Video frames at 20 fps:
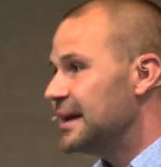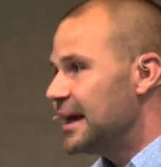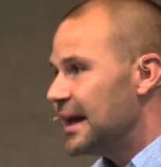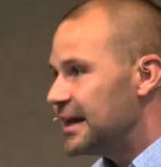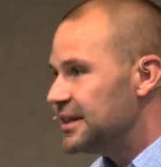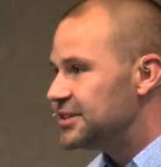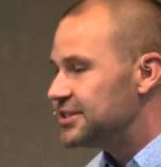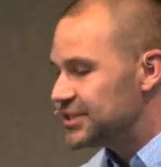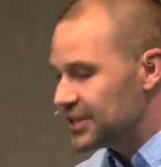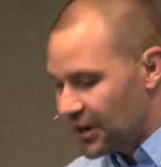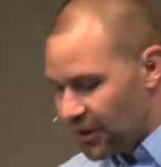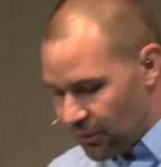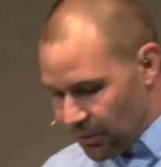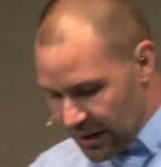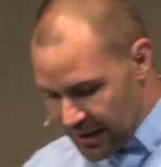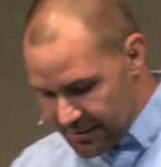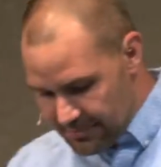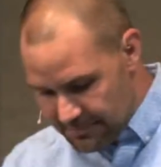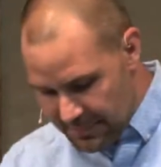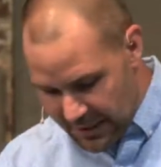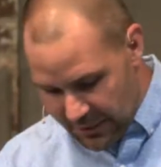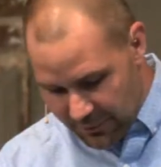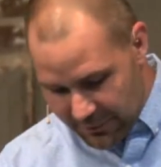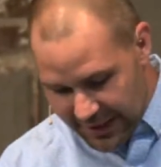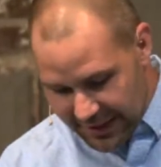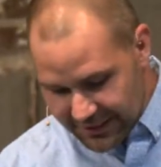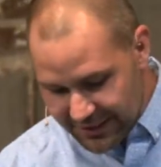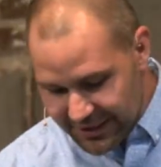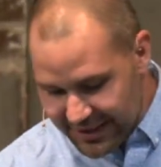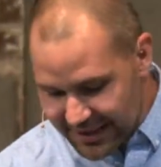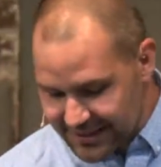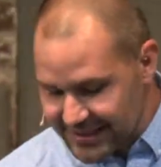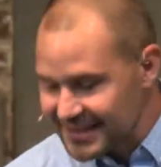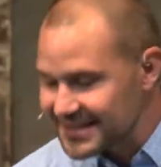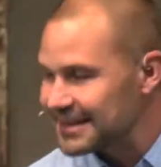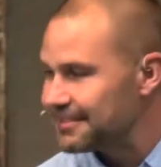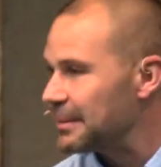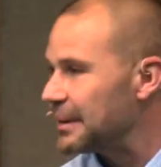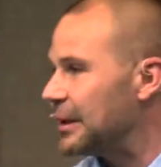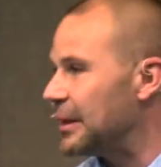And so when I look at
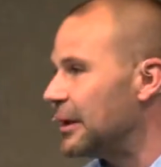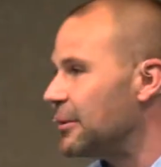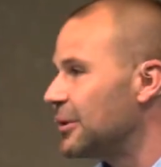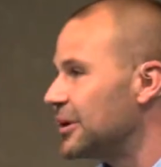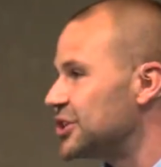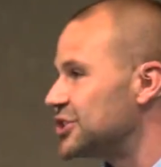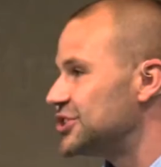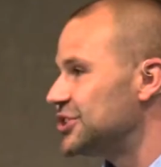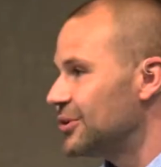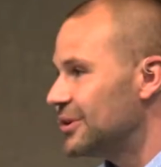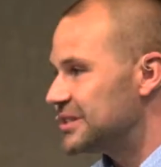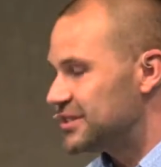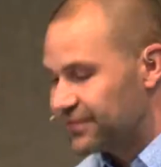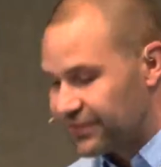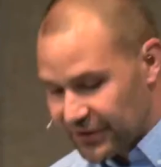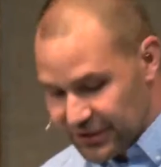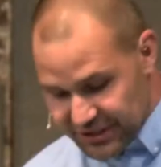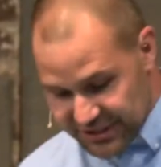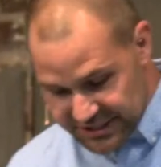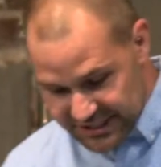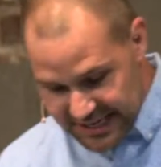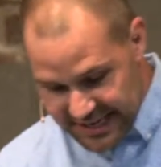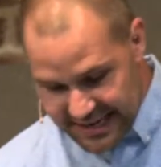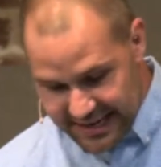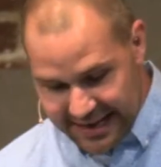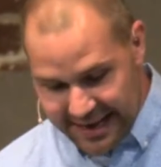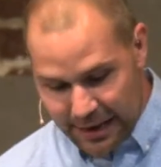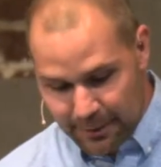this, I want to show us verse 10,